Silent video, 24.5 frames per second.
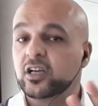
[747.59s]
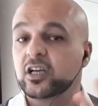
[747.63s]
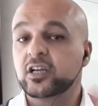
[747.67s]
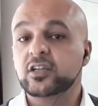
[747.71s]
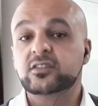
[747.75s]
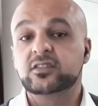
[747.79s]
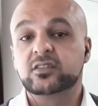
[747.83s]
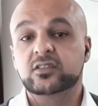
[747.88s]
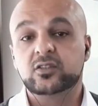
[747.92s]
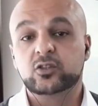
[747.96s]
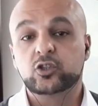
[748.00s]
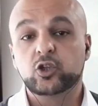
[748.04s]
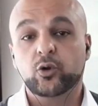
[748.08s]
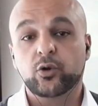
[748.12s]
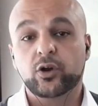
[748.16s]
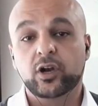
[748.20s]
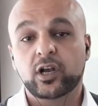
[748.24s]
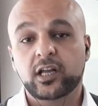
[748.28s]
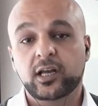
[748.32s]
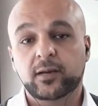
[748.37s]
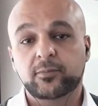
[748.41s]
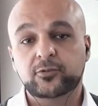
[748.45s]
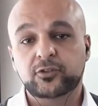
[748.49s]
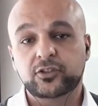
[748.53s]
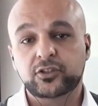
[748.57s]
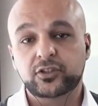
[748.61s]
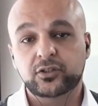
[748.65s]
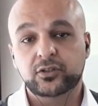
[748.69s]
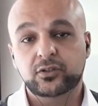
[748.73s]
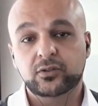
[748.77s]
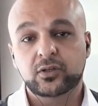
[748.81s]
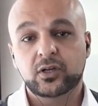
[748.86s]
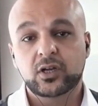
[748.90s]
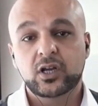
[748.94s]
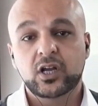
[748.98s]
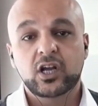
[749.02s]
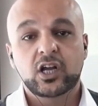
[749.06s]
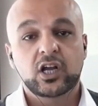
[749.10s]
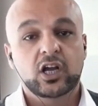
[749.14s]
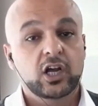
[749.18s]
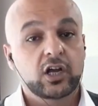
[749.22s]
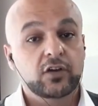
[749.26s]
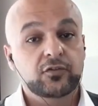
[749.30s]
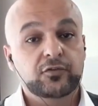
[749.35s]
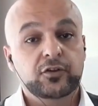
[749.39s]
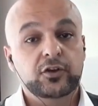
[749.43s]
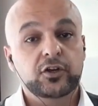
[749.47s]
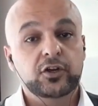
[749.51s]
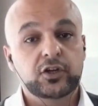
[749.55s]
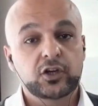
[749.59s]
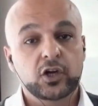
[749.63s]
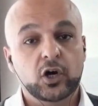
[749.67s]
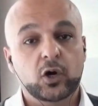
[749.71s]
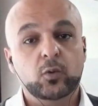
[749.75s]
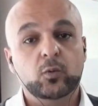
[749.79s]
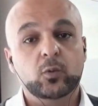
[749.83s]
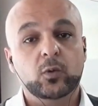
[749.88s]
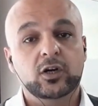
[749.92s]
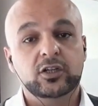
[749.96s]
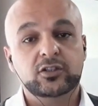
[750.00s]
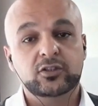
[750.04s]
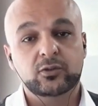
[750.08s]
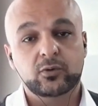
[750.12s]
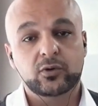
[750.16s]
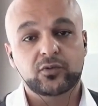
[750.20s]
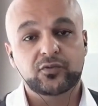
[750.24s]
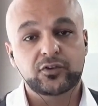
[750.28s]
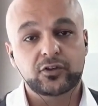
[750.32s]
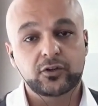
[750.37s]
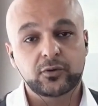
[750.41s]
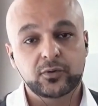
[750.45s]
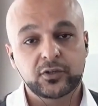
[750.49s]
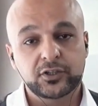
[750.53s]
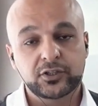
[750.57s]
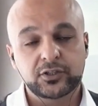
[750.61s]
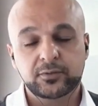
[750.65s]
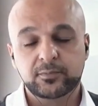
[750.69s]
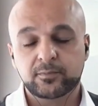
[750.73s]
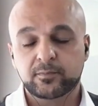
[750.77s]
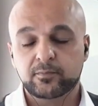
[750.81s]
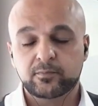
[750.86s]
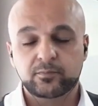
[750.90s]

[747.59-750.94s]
it's totally up to you. If you don't want to review it,